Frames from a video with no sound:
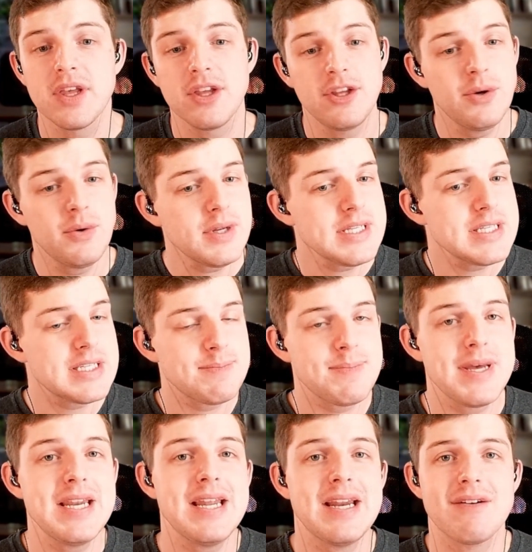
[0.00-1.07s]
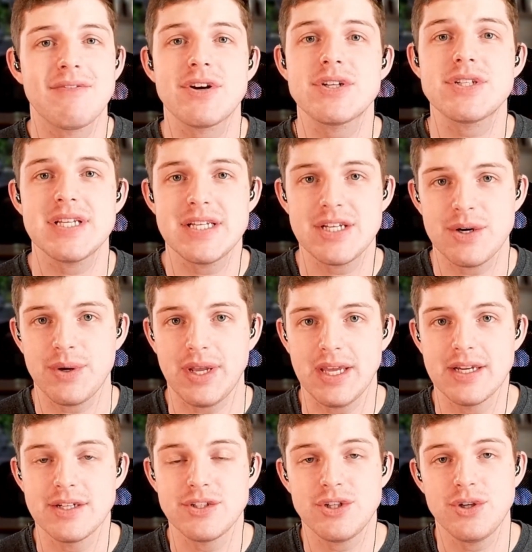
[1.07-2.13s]
You can spend an adversity
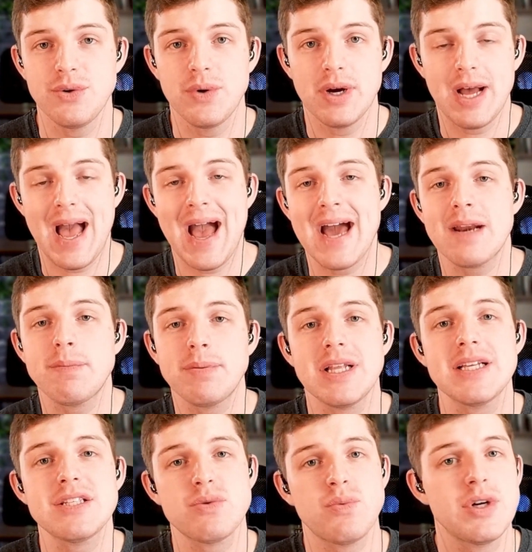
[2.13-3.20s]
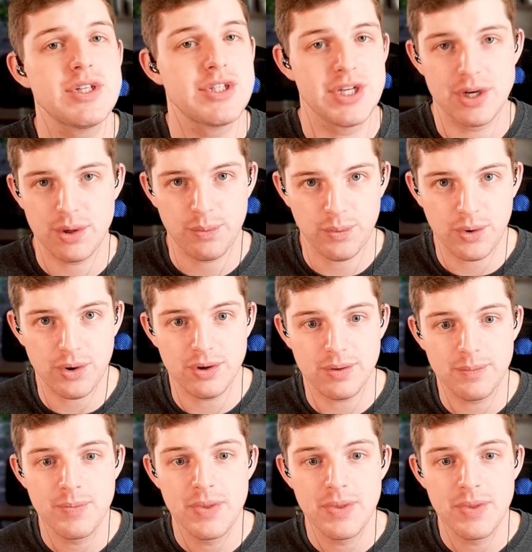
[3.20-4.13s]
token to add +1 to your roll.